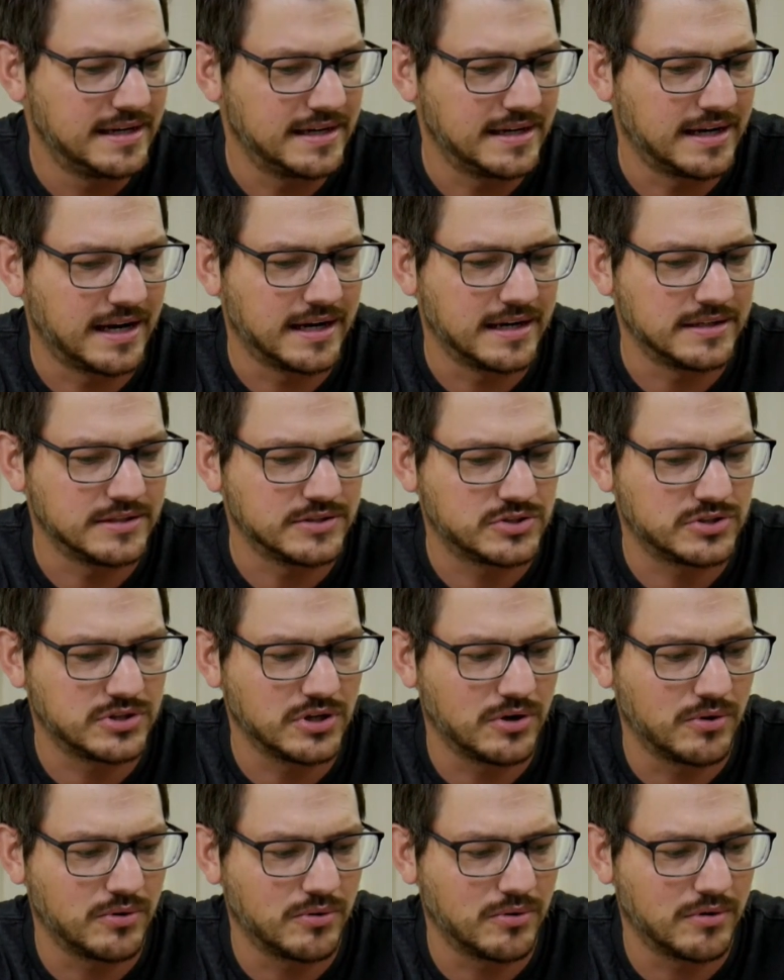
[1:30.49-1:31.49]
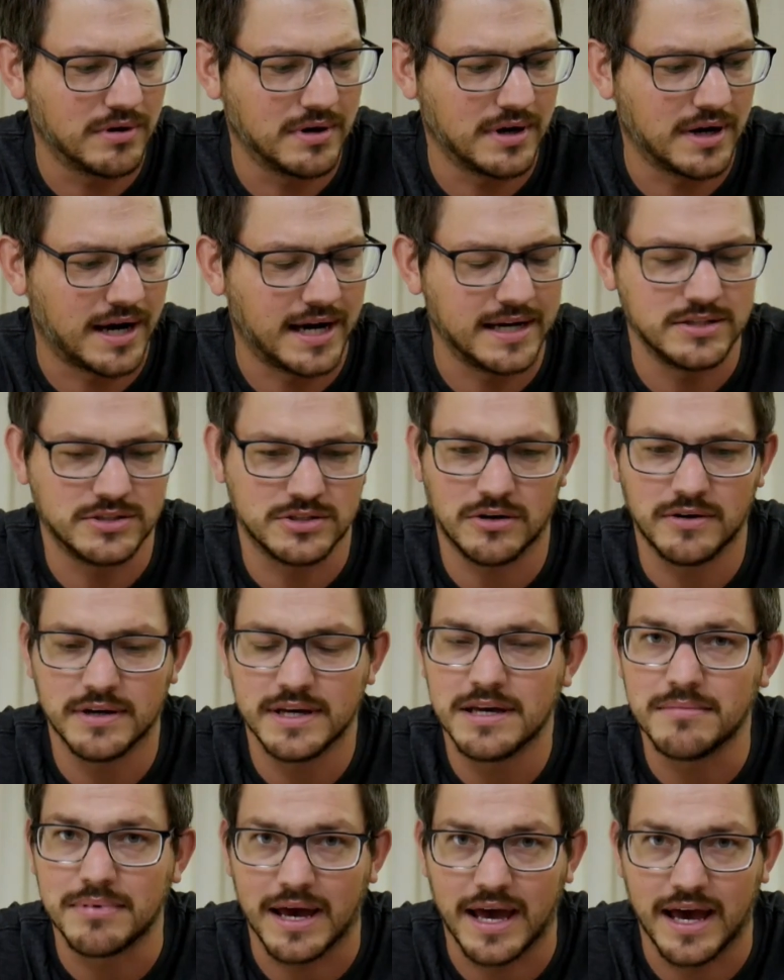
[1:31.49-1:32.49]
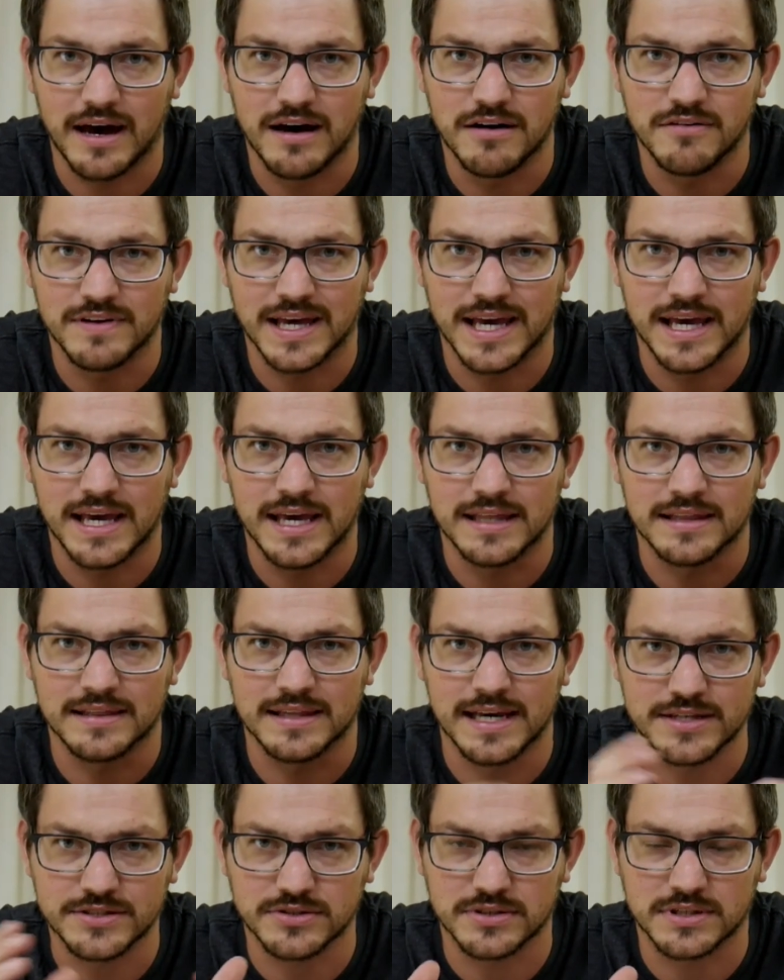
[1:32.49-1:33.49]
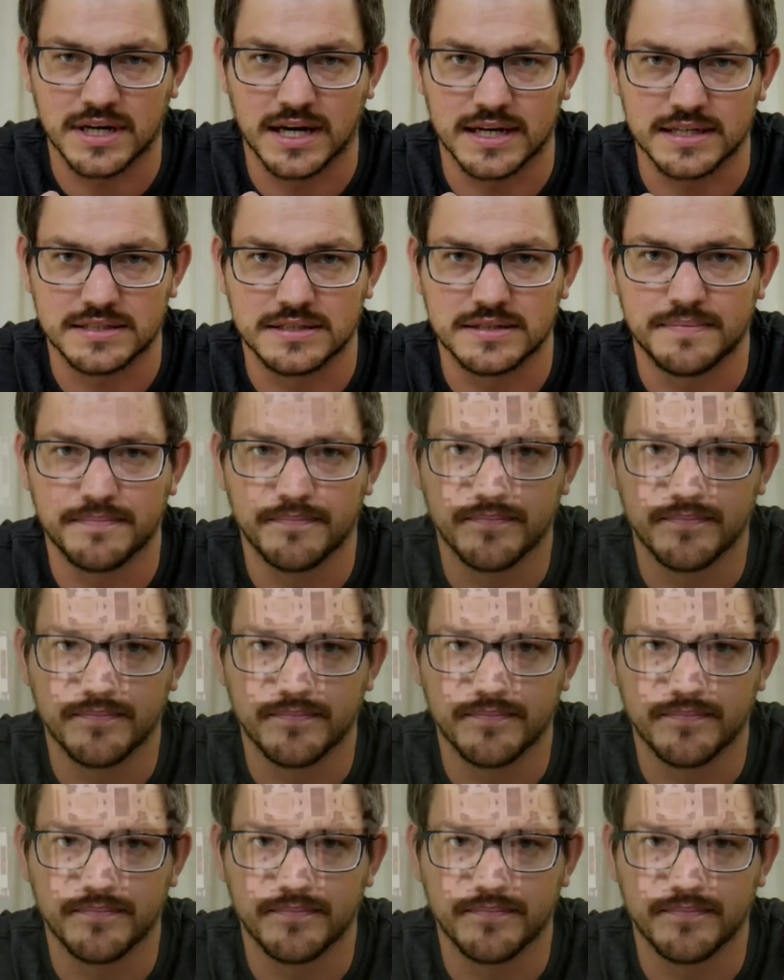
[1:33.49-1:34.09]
Uh, so I saw him have a laser cut